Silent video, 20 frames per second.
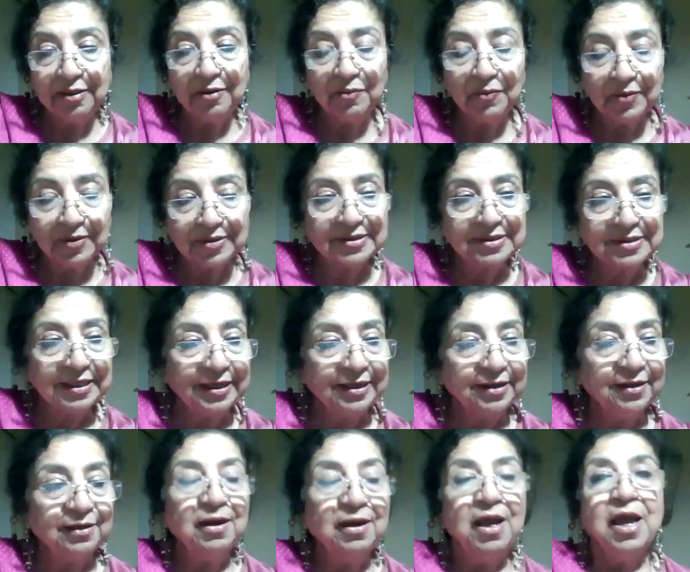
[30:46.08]
was
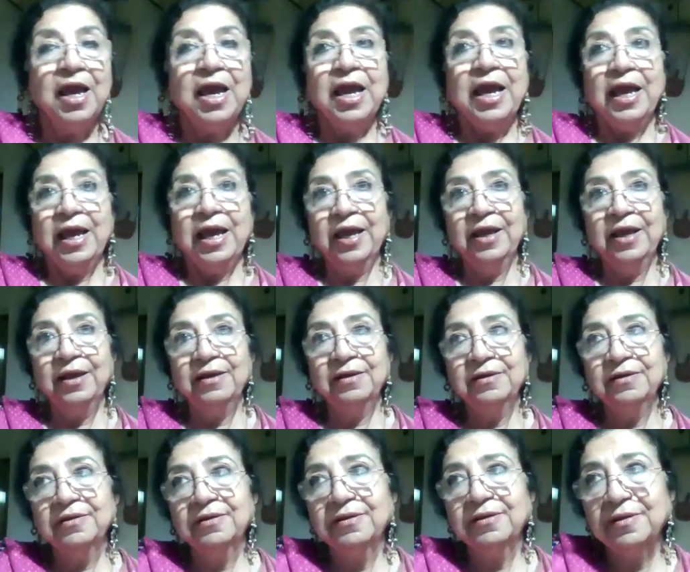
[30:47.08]
there.
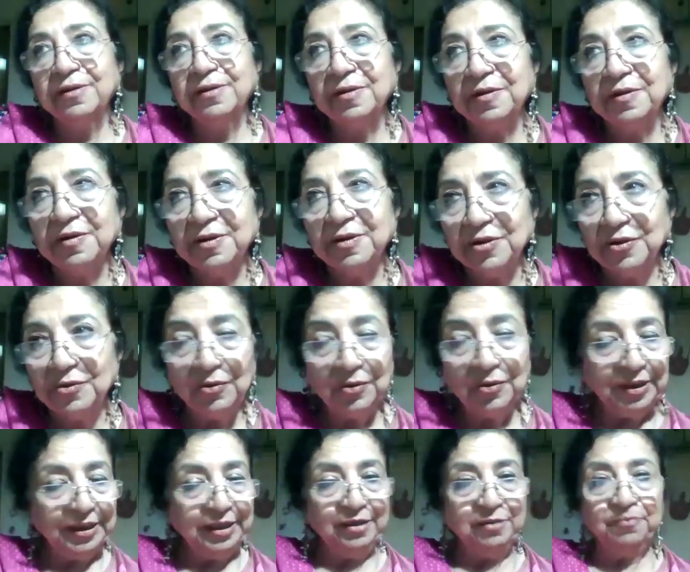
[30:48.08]
And,
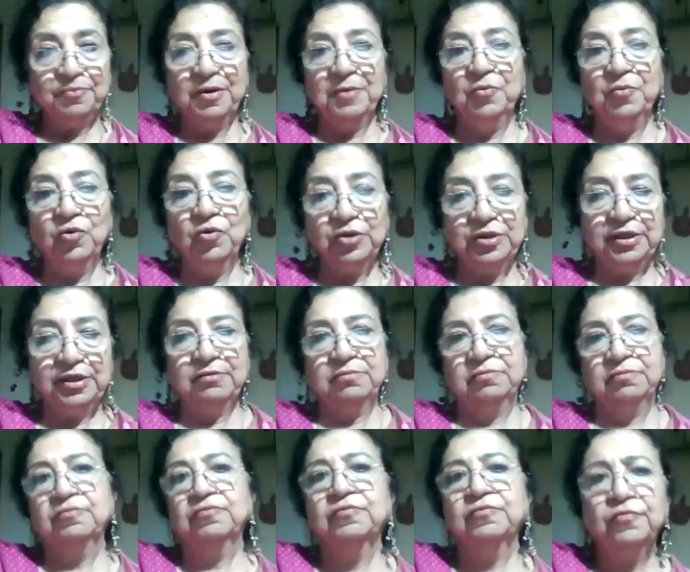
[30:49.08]
he had
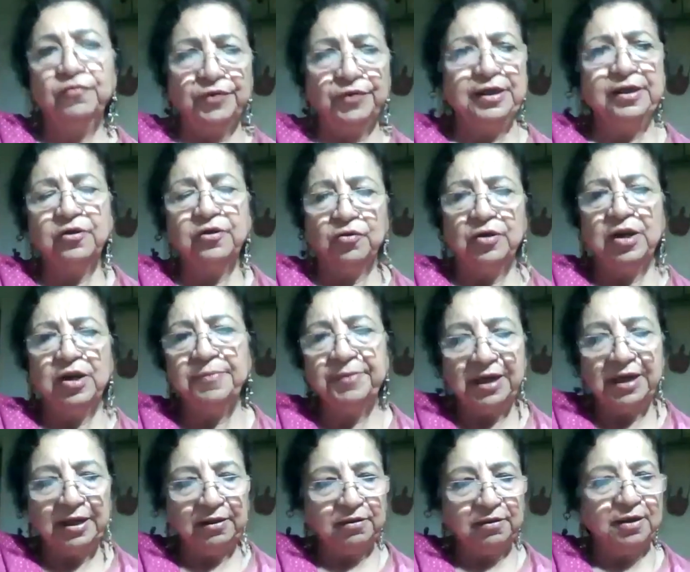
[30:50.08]
promoted very good, I mean,
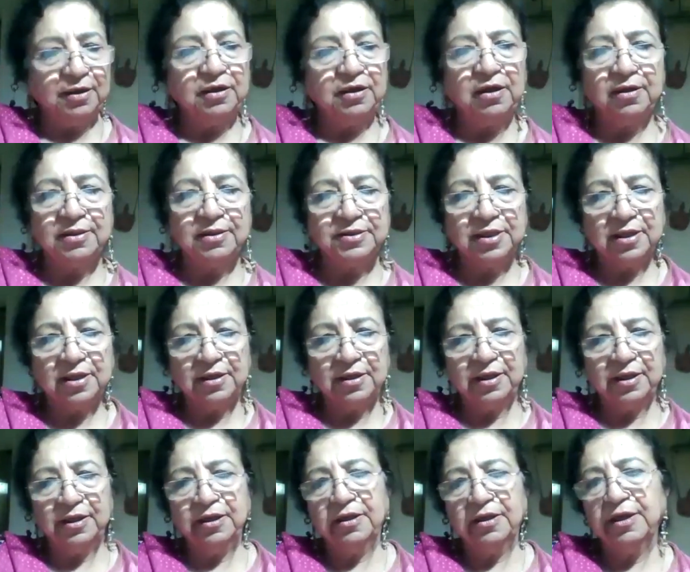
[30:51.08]
like Anna
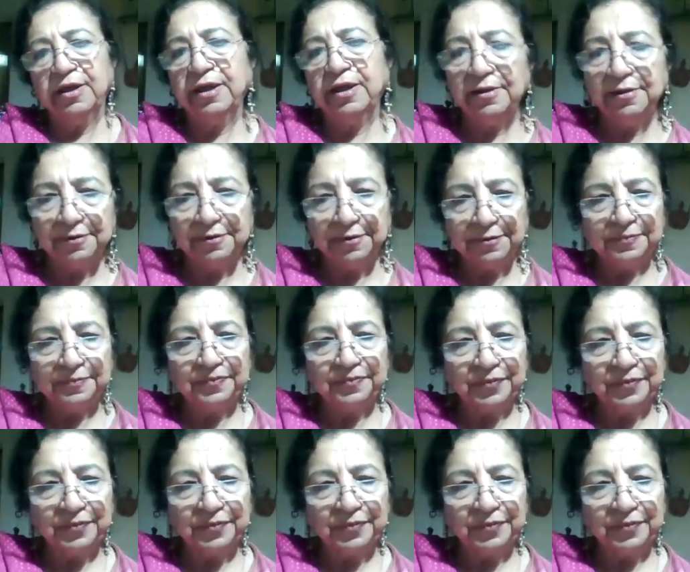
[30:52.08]
Hazare and